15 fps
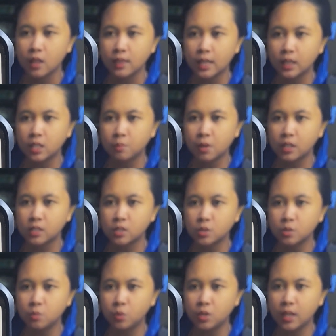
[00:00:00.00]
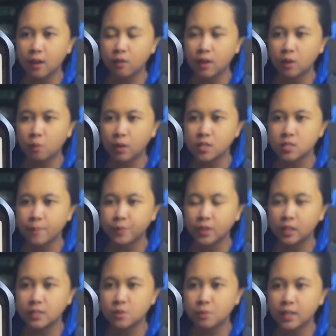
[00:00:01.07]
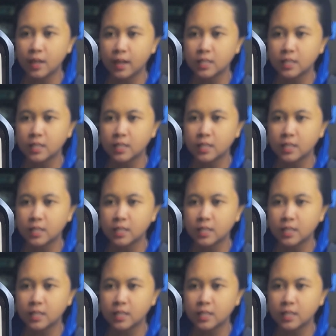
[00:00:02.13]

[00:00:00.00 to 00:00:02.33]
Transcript: Not that would care anyways. His red